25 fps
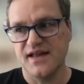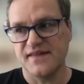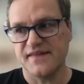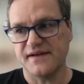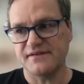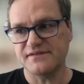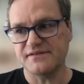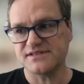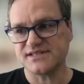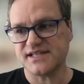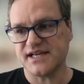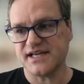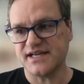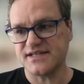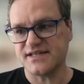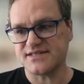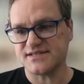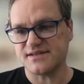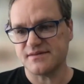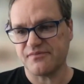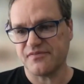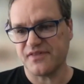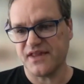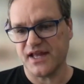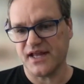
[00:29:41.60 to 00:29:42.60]
that was kind of
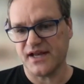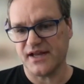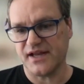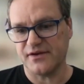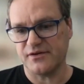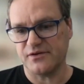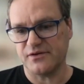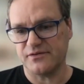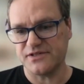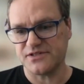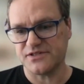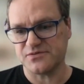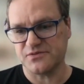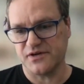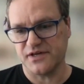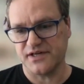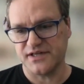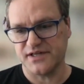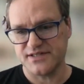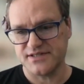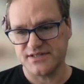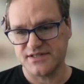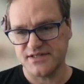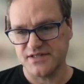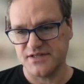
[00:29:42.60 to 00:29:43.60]
something that I'd always
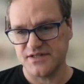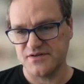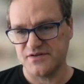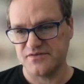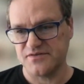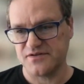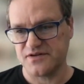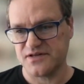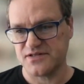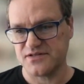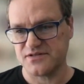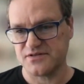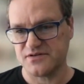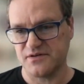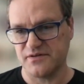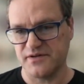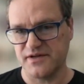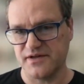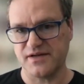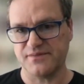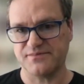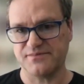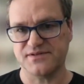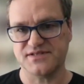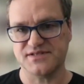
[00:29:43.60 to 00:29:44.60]
wanted to do, because
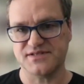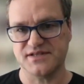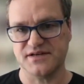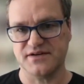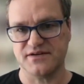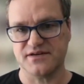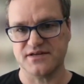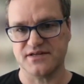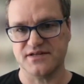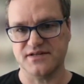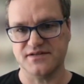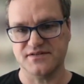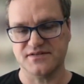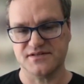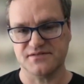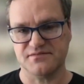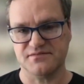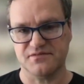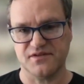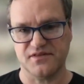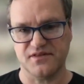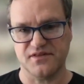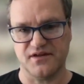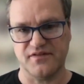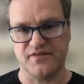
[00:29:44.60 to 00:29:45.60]
growing up in Syracuse
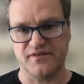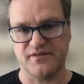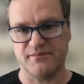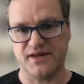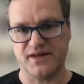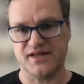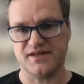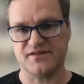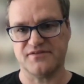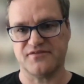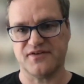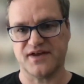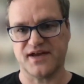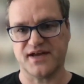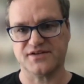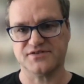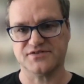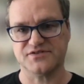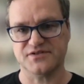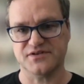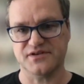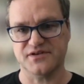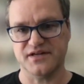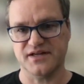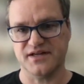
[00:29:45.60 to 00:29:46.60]
with all the
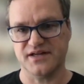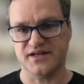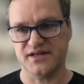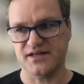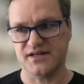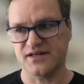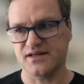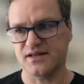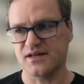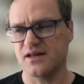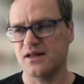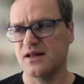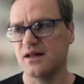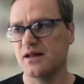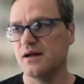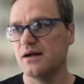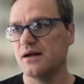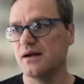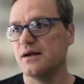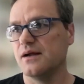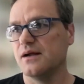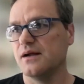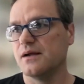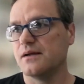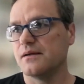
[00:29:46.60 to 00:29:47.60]
manufacturing and,
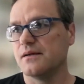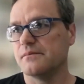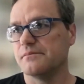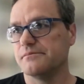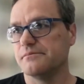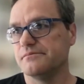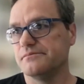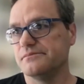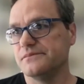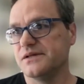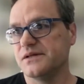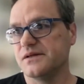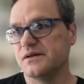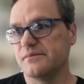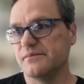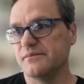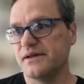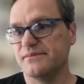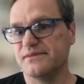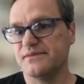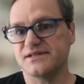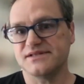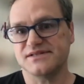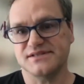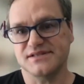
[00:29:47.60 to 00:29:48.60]

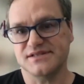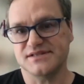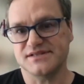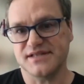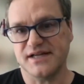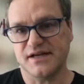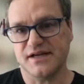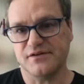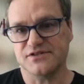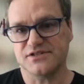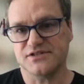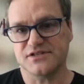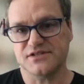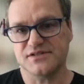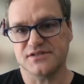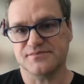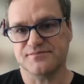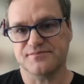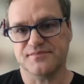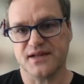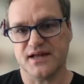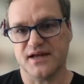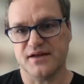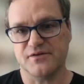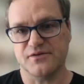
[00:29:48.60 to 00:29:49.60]
maybe it's nostalgia.
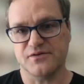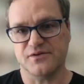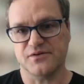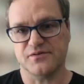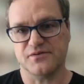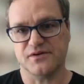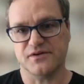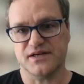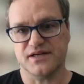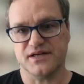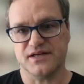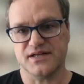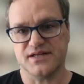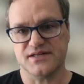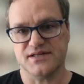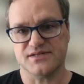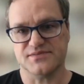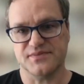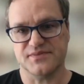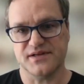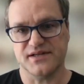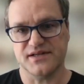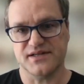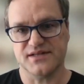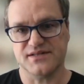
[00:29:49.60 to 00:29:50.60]
I don't know what it is,
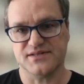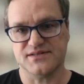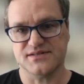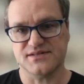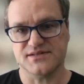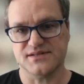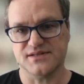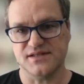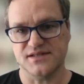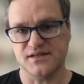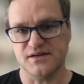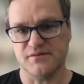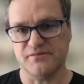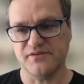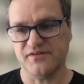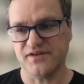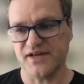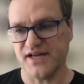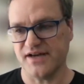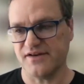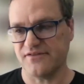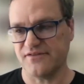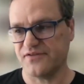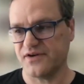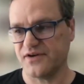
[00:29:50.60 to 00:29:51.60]
but it's, we
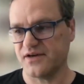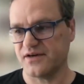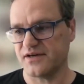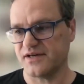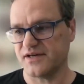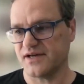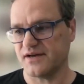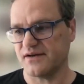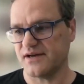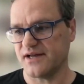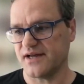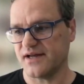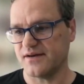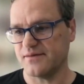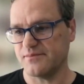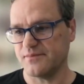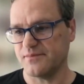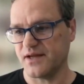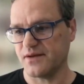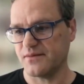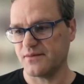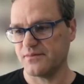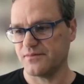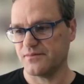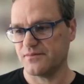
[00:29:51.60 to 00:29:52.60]
kind of figured out how to
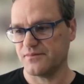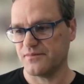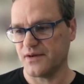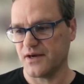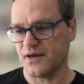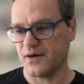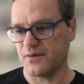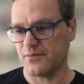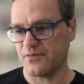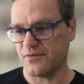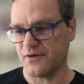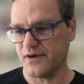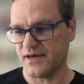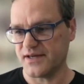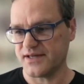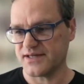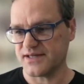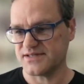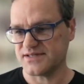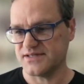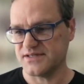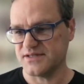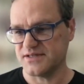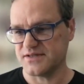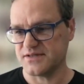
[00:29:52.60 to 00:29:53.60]
make our
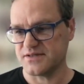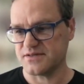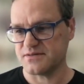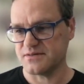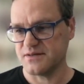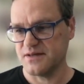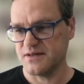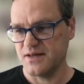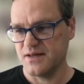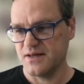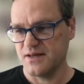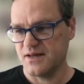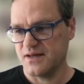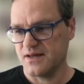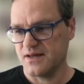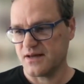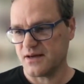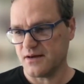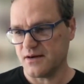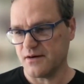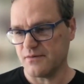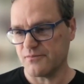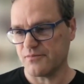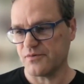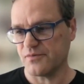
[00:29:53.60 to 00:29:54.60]
products here
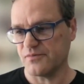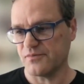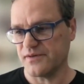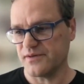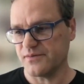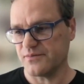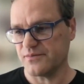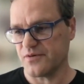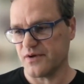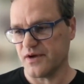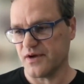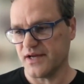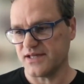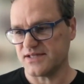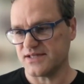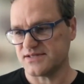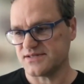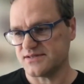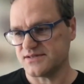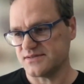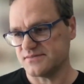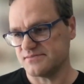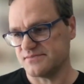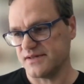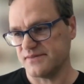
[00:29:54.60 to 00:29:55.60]
comparably
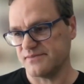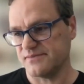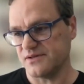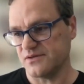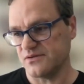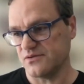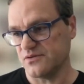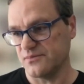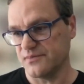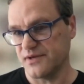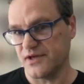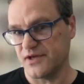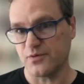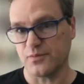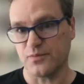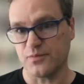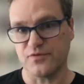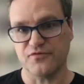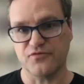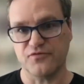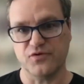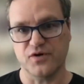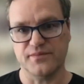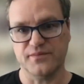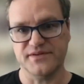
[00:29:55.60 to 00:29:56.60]
priced and maybe a little better
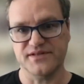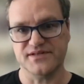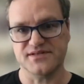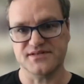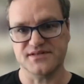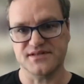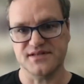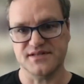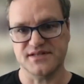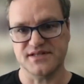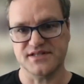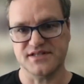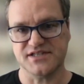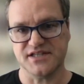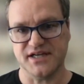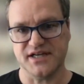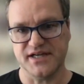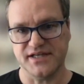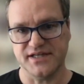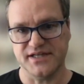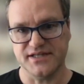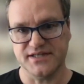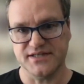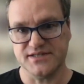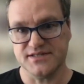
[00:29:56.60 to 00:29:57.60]
performance than the
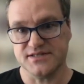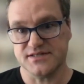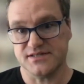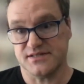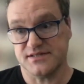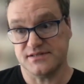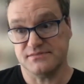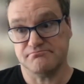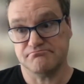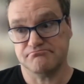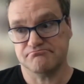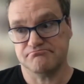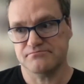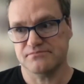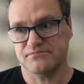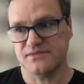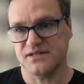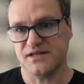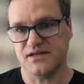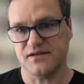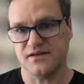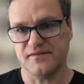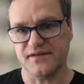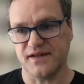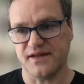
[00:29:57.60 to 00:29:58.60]
Chinese. And,
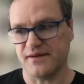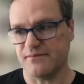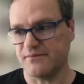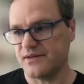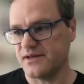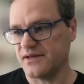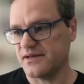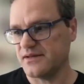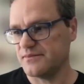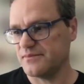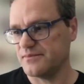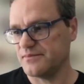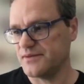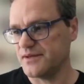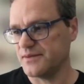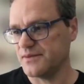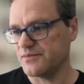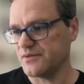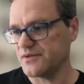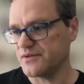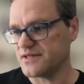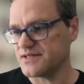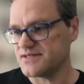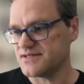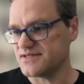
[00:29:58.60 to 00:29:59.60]
not many
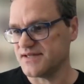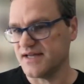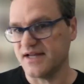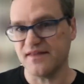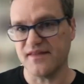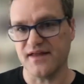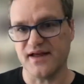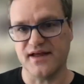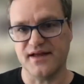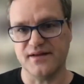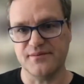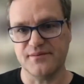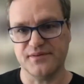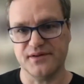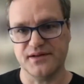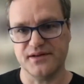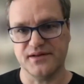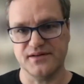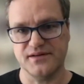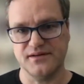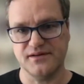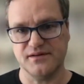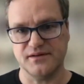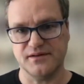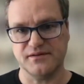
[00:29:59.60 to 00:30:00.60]
people can say that,
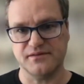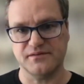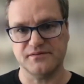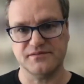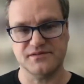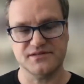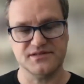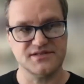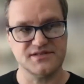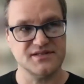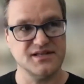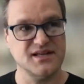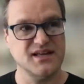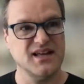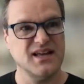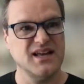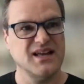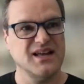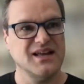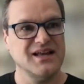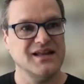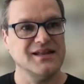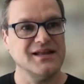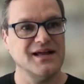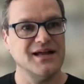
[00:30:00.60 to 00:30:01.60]
but, it was
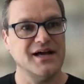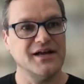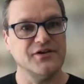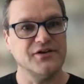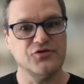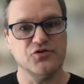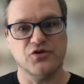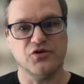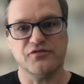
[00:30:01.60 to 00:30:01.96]
not an